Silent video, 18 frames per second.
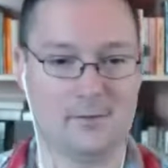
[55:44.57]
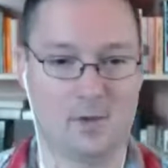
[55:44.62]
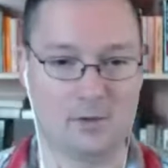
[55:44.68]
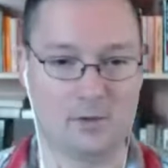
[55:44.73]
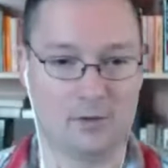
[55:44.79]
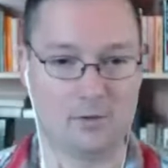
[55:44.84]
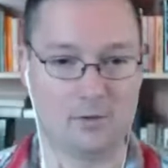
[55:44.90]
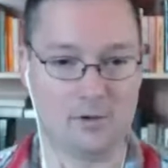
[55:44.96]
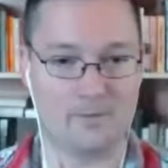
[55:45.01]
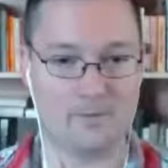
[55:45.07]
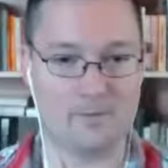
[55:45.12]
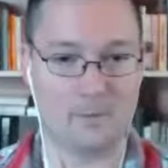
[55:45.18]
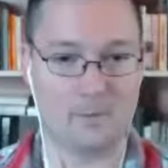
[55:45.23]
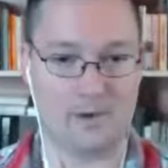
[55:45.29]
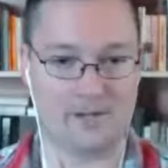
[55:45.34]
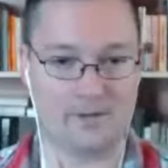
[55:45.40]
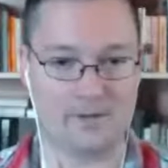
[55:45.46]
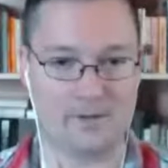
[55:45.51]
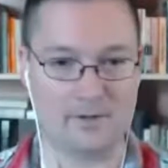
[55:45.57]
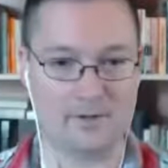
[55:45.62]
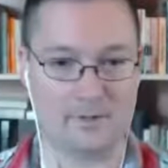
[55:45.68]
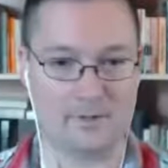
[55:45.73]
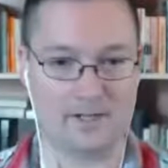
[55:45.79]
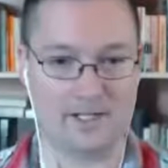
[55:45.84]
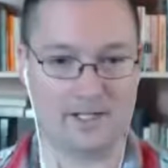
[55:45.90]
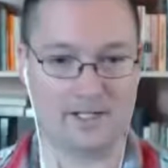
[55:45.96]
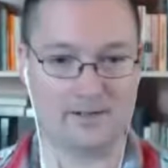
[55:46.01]
who
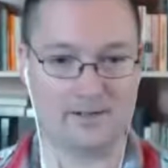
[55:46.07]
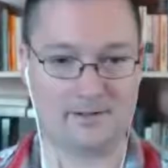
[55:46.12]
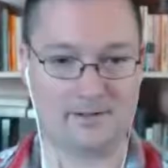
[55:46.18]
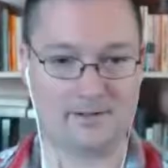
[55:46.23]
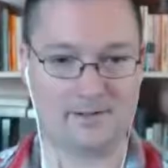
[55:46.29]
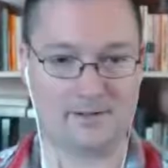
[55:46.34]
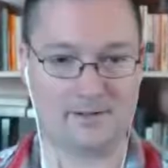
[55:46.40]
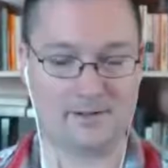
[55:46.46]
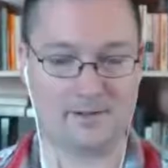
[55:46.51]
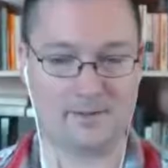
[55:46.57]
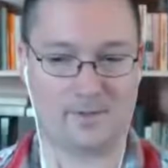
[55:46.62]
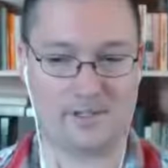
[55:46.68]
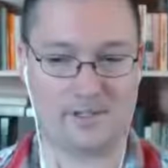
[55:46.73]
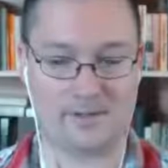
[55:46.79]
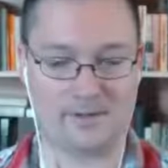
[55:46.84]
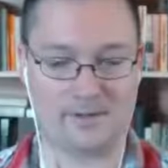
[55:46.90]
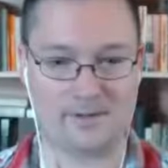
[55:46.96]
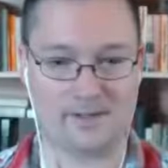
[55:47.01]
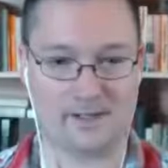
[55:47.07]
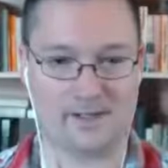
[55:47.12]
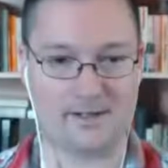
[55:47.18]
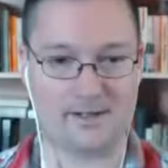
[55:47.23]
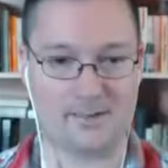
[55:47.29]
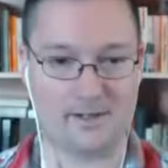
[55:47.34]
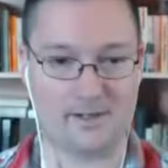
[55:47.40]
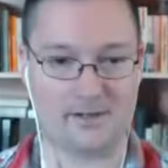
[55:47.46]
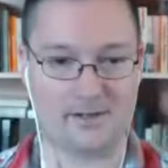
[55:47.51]
am I is the first email. The second
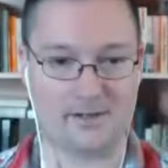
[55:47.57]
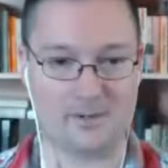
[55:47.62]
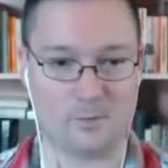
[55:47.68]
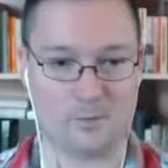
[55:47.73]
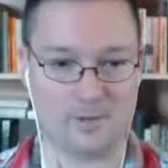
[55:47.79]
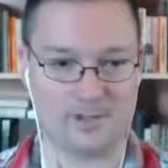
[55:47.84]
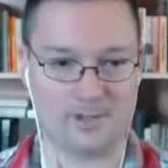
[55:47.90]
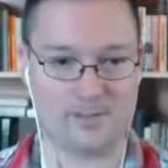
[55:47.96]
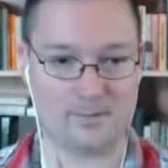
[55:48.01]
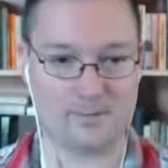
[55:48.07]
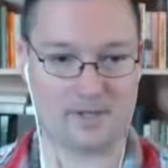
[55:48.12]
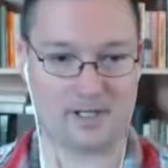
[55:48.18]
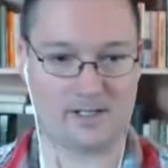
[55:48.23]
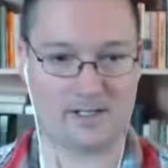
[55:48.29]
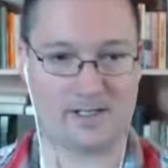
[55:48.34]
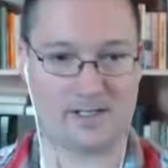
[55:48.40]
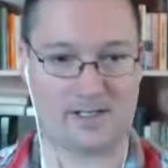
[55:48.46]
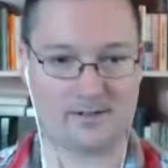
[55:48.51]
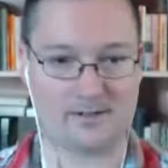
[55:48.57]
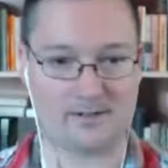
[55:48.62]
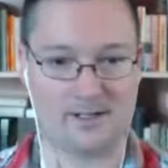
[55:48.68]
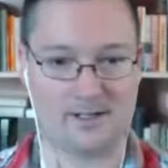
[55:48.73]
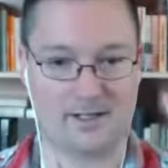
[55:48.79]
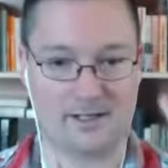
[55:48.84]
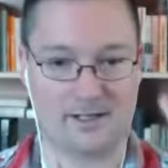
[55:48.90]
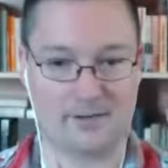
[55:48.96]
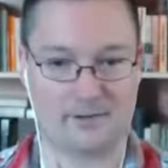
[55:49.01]
email is what is the podcast,
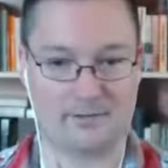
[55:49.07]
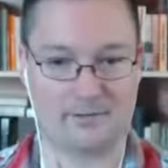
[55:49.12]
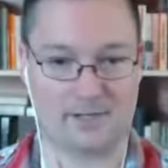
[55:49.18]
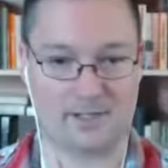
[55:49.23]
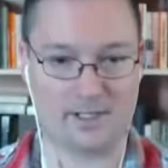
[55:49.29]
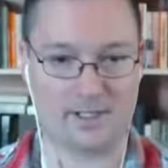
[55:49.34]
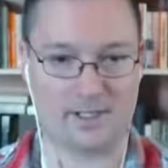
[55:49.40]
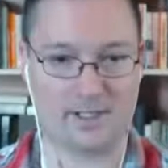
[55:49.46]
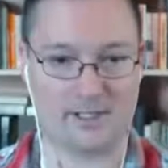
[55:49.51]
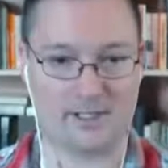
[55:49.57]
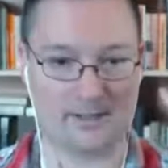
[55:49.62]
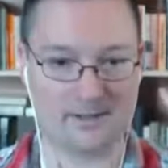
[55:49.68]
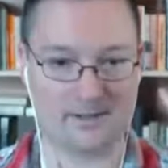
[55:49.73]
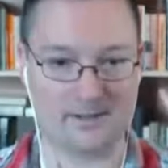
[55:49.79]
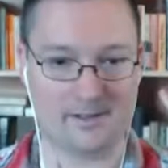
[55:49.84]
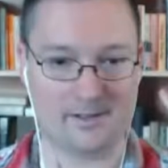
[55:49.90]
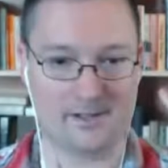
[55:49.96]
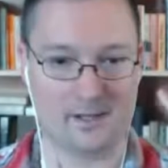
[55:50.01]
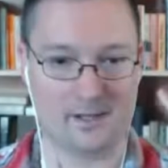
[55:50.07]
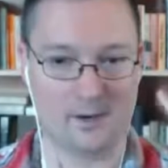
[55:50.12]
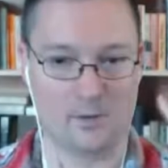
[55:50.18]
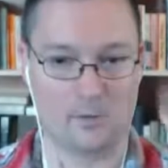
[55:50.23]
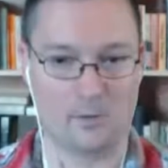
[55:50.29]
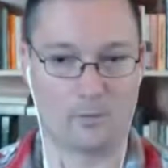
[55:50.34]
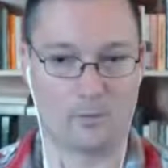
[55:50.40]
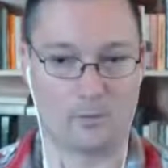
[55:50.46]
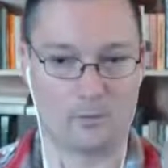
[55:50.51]
and three is
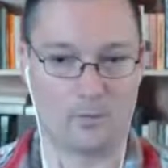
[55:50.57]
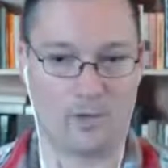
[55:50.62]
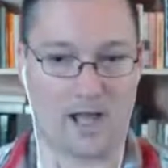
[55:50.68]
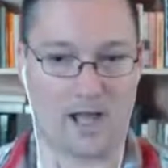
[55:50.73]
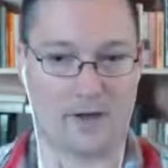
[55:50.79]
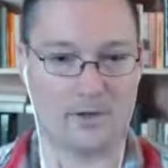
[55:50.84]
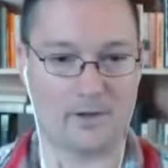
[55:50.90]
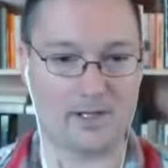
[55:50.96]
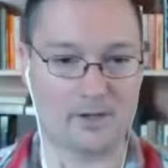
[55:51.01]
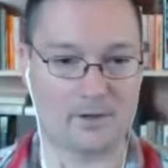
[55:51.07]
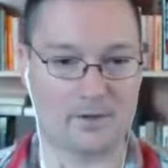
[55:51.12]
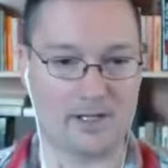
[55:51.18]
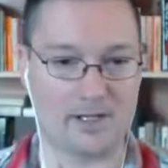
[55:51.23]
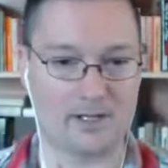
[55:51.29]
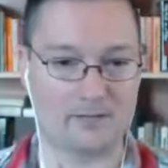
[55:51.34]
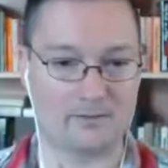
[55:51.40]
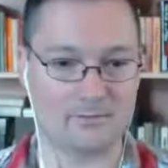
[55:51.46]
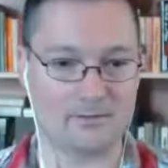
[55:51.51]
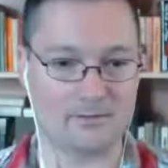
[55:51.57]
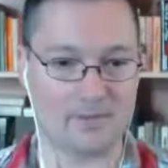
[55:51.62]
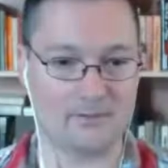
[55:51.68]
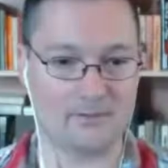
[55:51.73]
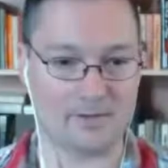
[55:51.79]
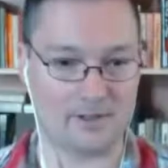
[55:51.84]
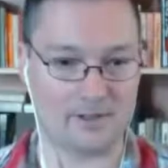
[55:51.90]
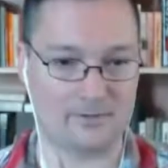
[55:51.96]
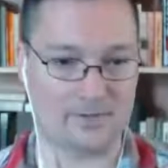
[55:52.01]
how can you get
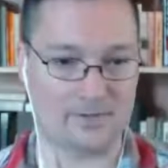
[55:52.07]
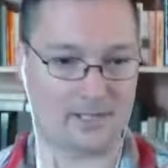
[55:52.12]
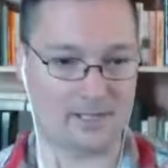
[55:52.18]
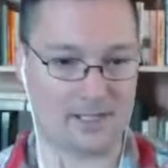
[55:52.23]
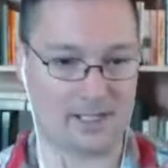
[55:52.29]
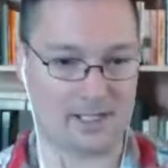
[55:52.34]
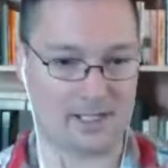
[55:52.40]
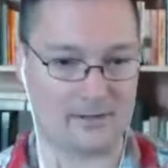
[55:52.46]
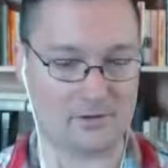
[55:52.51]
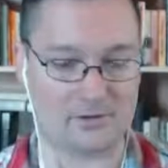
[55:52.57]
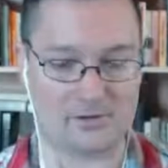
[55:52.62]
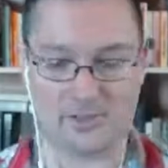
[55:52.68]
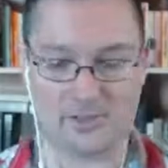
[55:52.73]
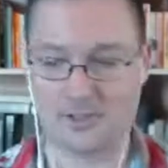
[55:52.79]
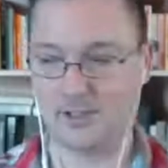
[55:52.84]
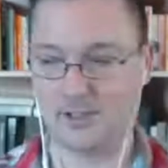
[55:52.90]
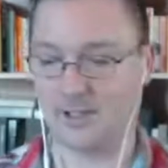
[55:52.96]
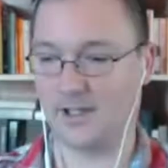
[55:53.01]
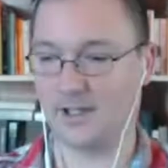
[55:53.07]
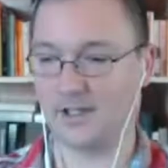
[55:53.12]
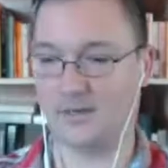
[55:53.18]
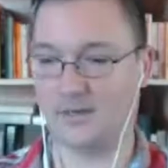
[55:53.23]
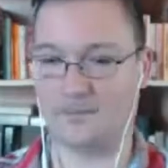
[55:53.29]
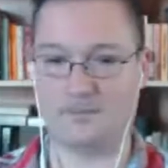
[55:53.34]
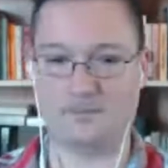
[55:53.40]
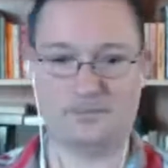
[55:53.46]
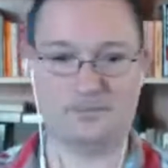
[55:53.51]
involved and engaged.
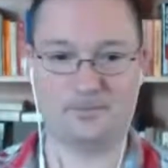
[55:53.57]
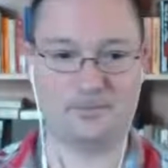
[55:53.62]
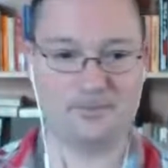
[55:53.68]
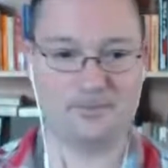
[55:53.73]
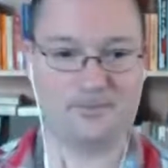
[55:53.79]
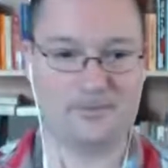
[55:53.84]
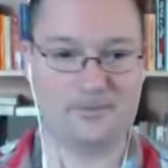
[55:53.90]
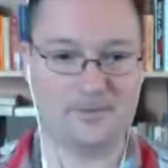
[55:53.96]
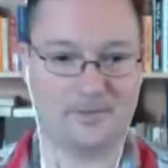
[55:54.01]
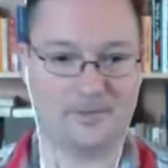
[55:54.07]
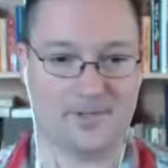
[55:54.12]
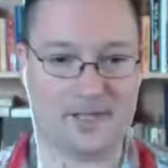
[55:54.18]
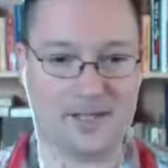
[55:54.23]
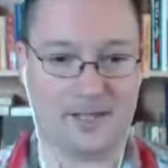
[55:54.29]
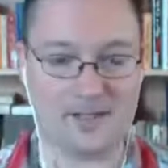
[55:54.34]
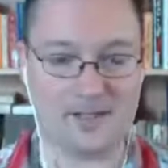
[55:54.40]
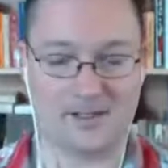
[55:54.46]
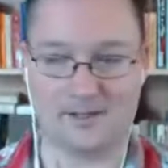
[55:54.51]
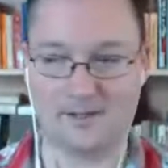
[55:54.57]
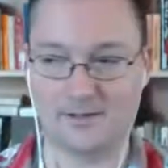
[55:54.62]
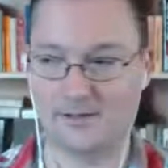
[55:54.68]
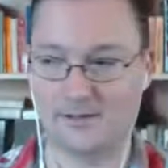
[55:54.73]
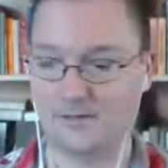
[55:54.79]
And